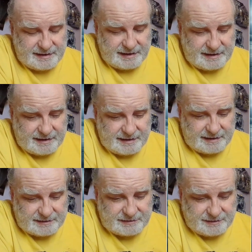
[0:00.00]

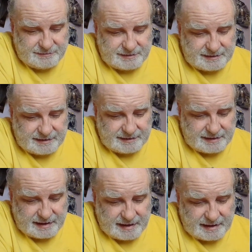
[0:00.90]
She was
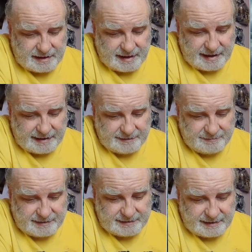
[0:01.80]
in Amy,